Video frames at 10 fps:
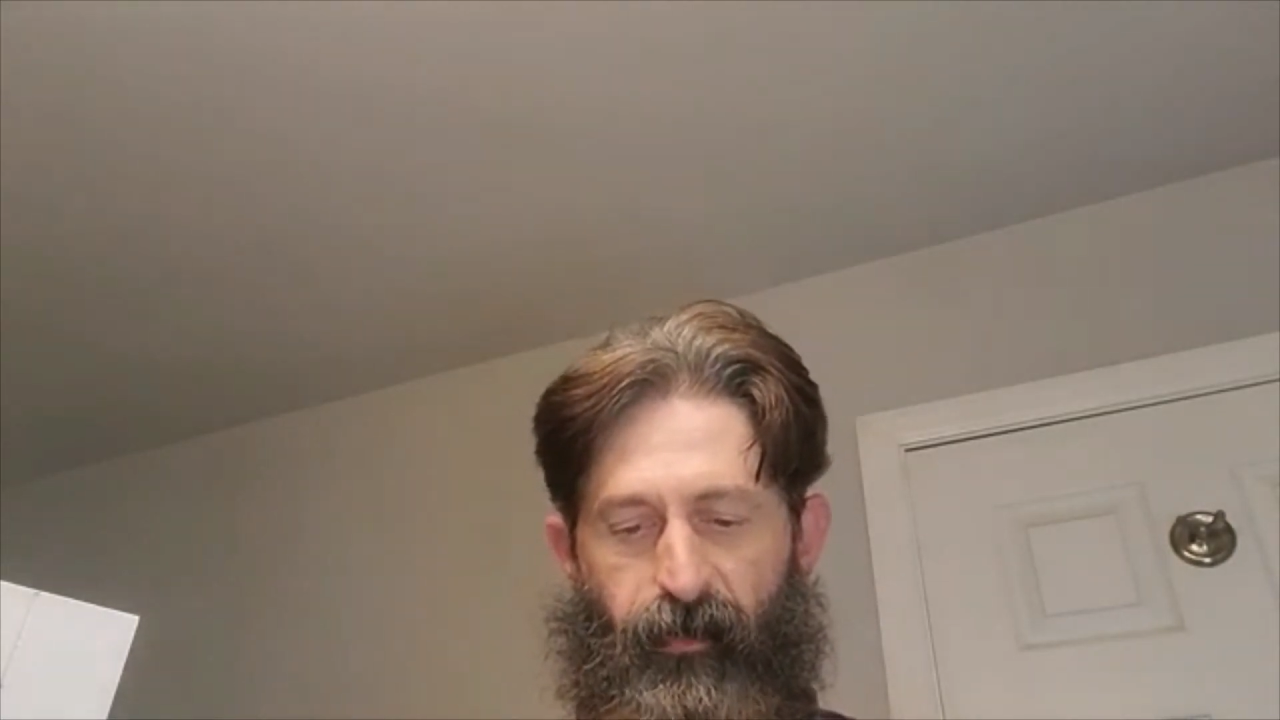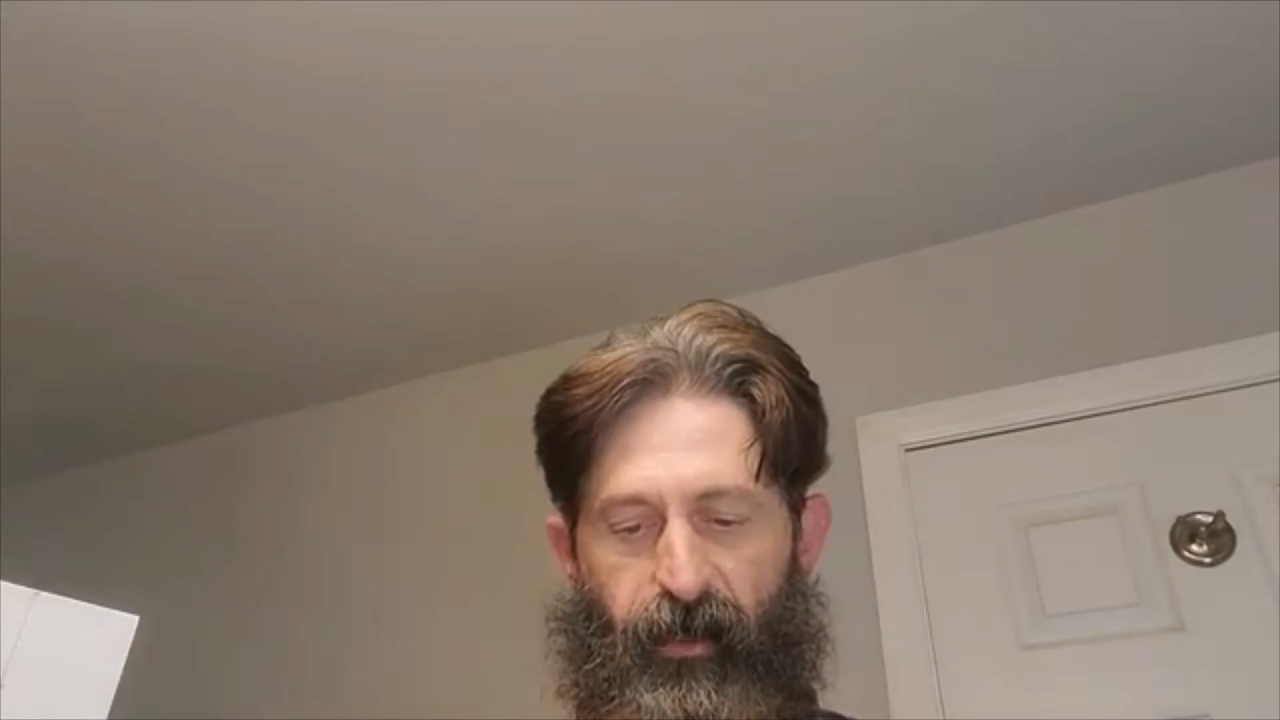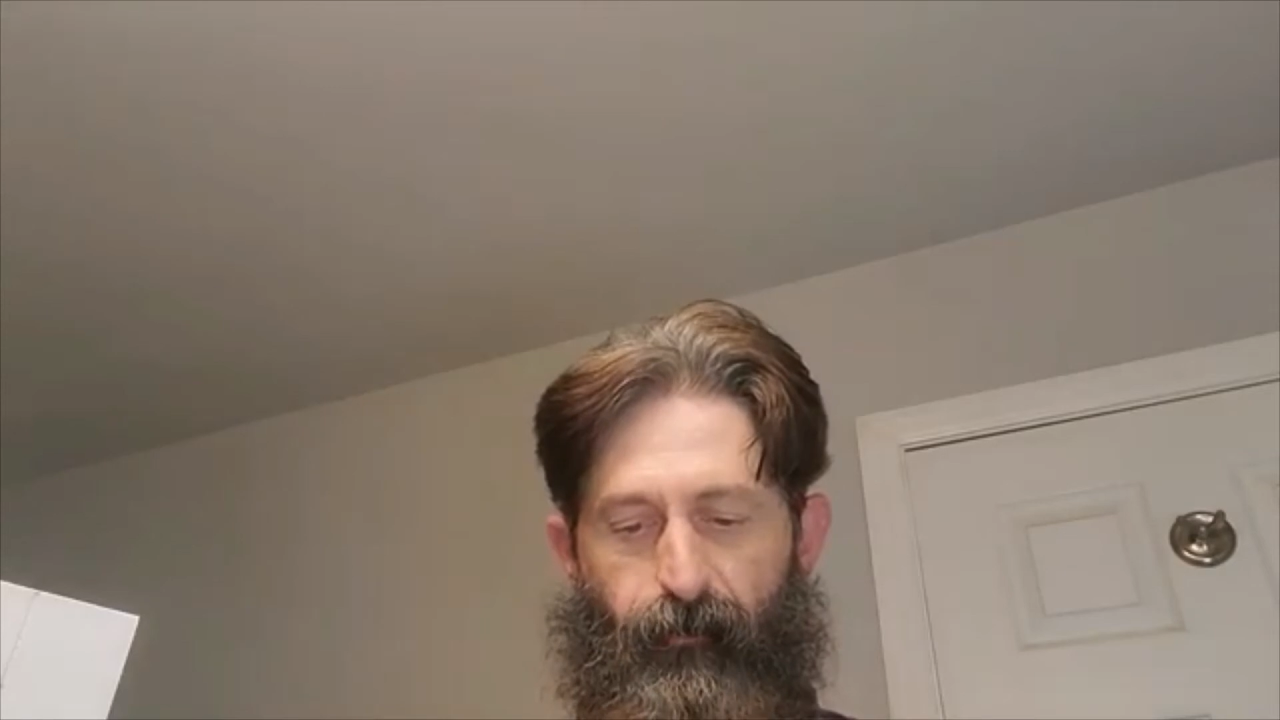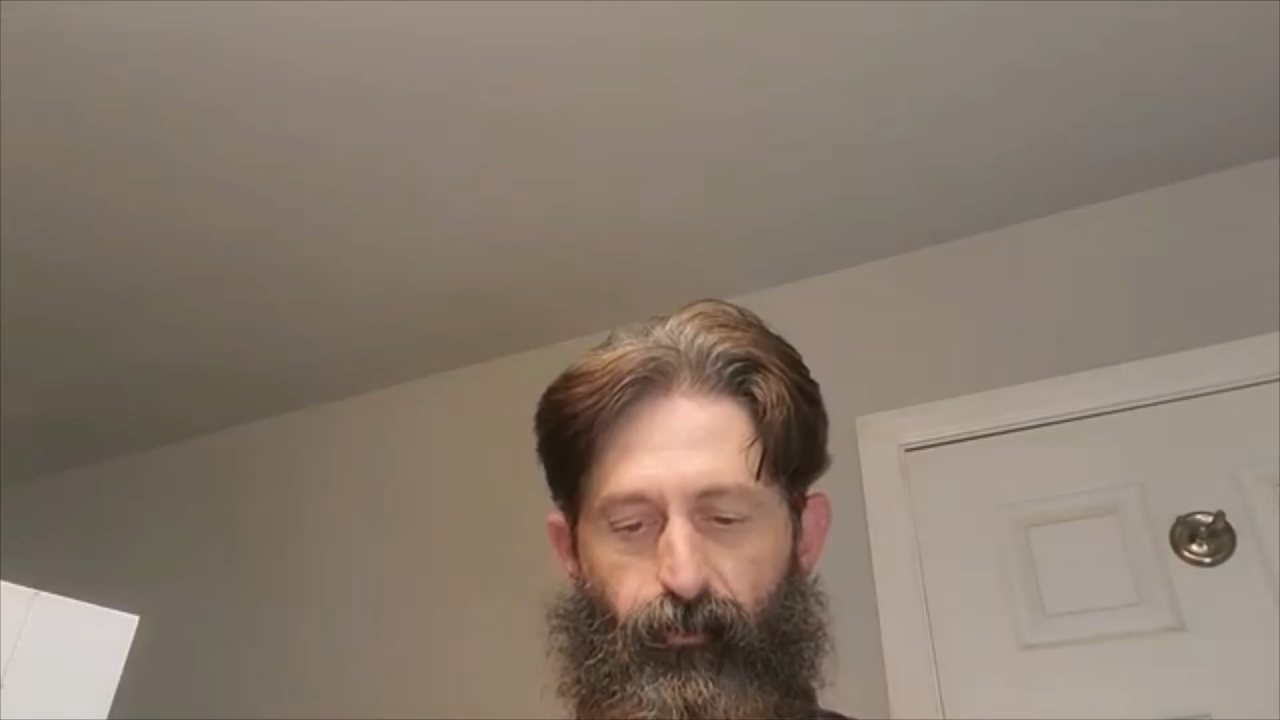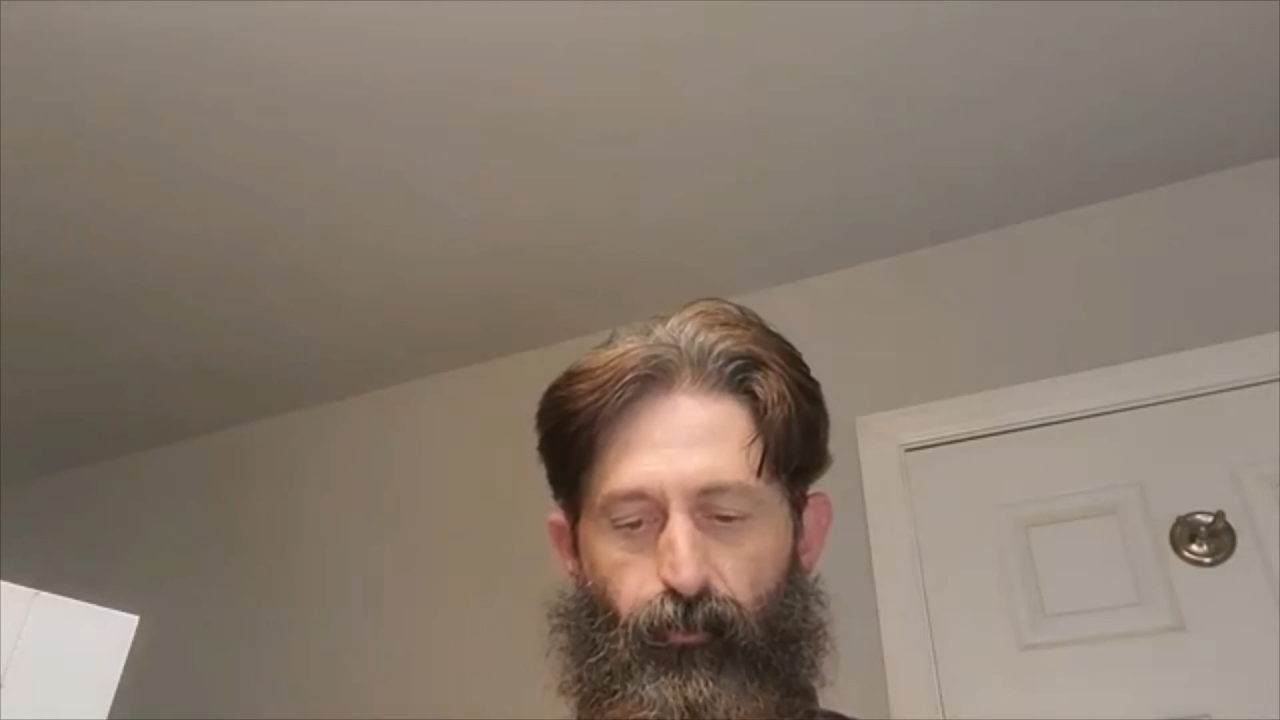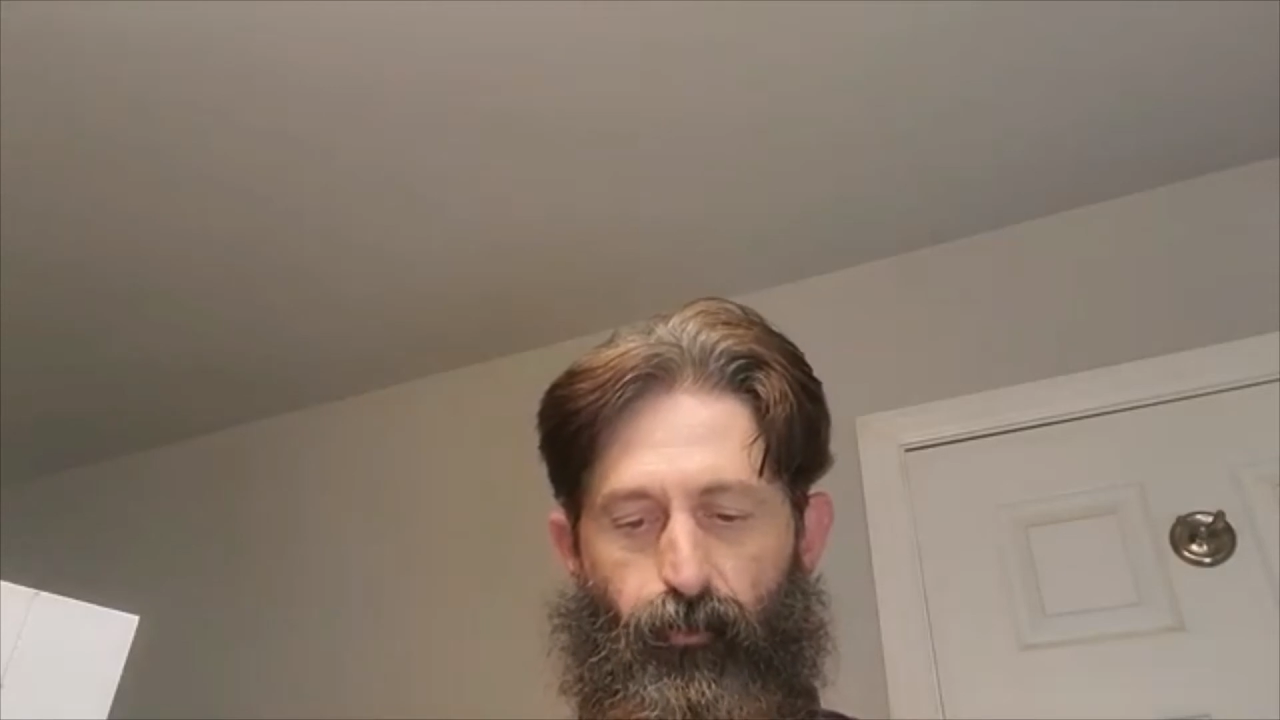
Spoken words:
able to